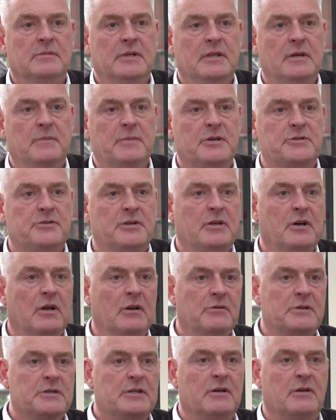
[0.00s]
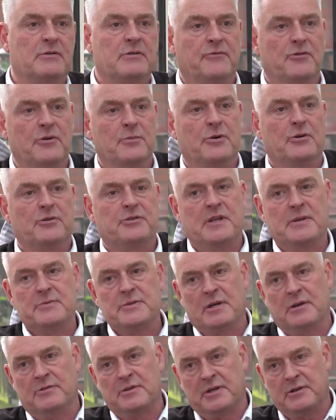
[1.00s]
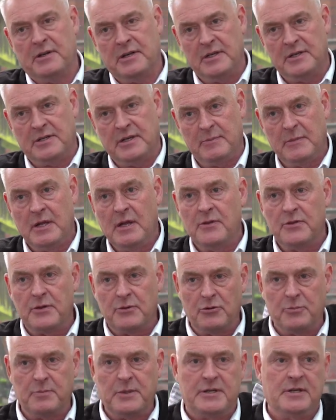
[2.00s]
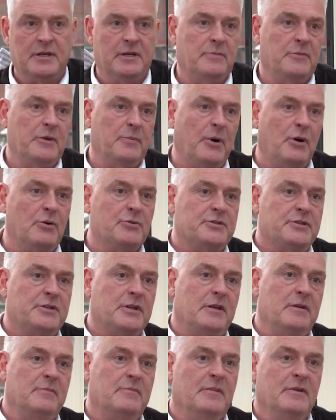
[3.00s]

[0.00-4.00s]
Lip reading: Because the colliery's gone, the football team's gone, the cricket team, the rugby team, the bowls team.